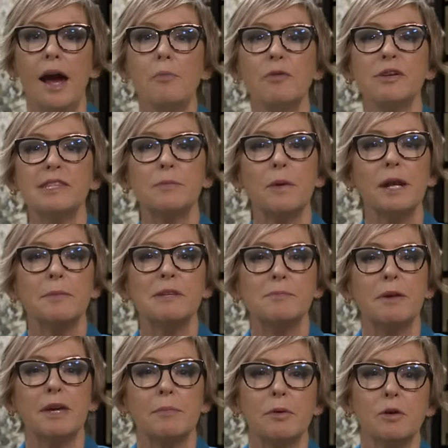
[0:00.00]
How Prince William is
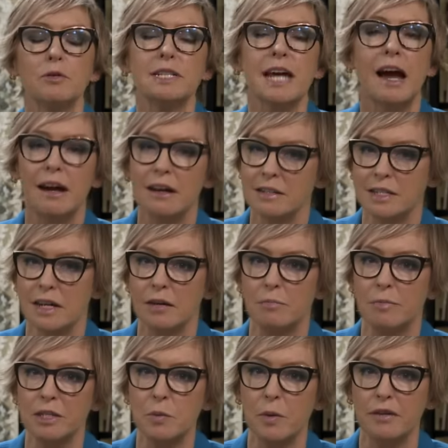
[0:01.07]
being pulled harder
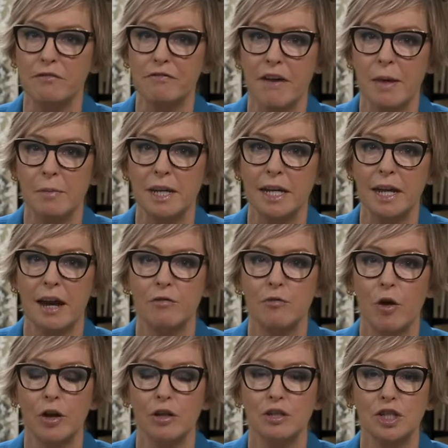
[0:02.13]
between family and
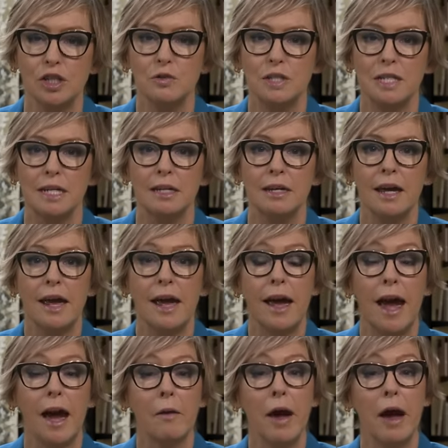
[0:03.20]
royal duty,
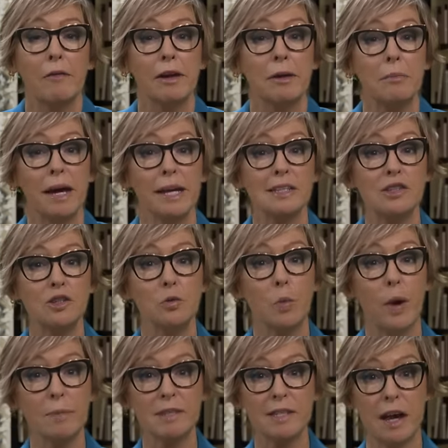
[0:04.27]
how Harry and Meghan's new
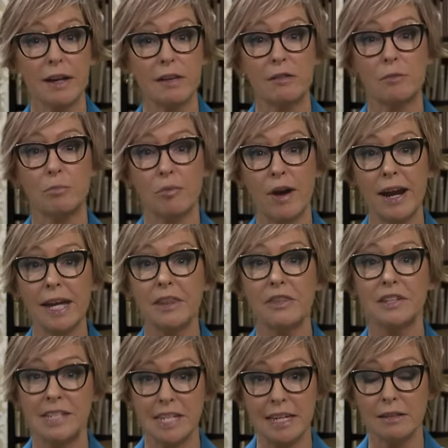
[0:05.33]
website could break
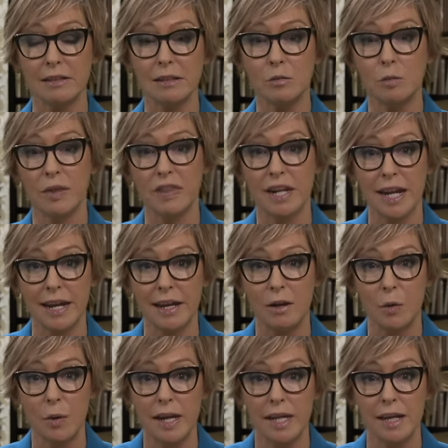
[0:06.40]
the deal with the late
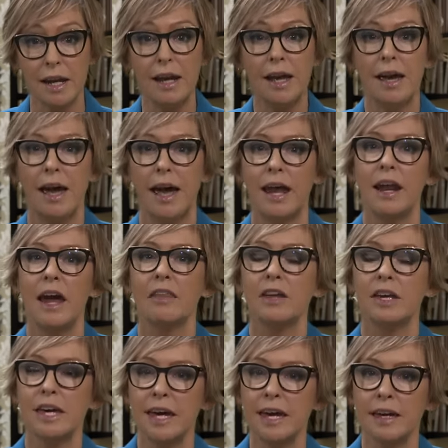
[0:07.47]
Queen, and how
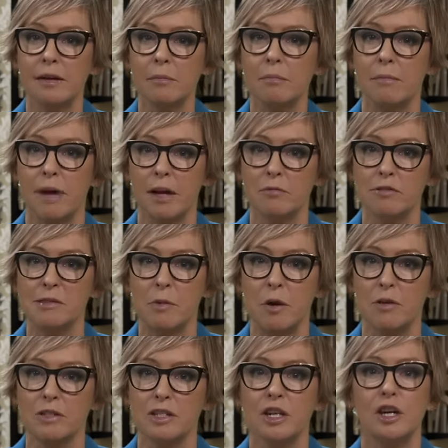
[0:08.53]
the King may
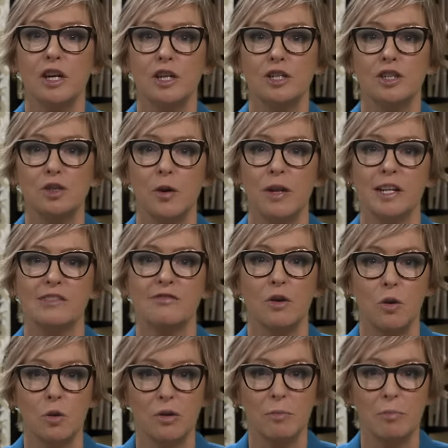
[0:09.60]
respond. Join us for
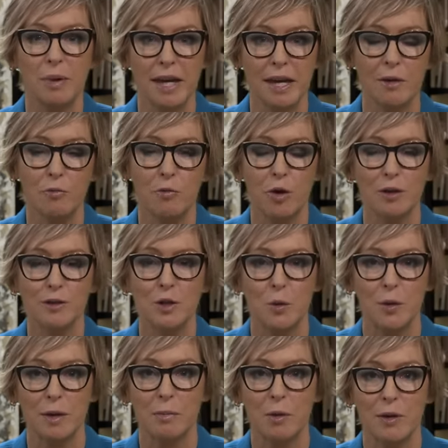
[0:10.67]
all the big royal
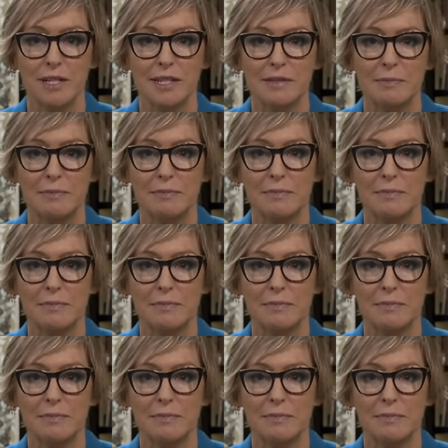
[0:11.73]
talking points.